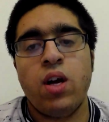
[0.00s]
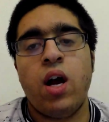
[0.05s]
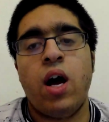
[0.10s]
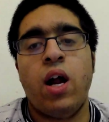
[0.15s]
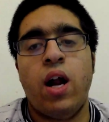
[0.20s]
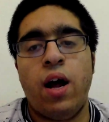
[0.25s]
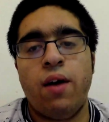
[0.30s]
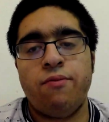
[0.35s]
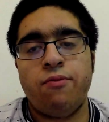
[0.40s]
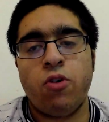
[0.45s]

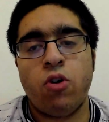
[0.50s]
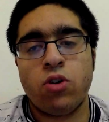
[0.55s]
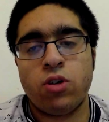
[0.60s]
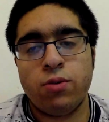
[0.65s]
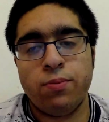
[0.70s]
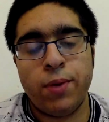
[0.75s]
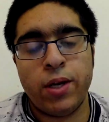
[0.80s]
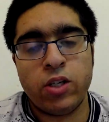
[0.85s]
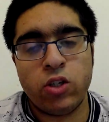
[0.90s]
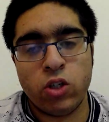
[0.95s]
I forgot
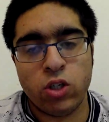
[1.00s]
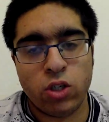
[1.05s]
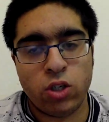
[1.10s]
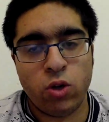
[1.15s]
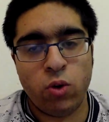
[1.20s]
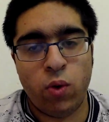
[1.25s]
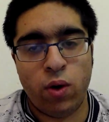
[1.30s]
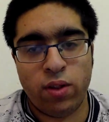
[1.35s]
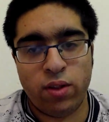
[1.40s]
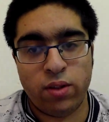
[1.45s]
to mention
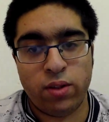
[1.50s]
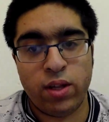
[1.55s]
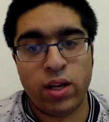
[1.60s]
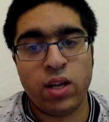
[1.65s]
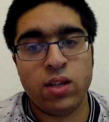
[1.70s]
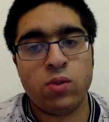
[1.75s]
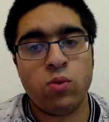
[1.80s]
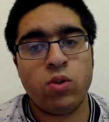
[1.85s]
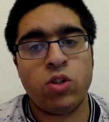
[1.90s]
two other things,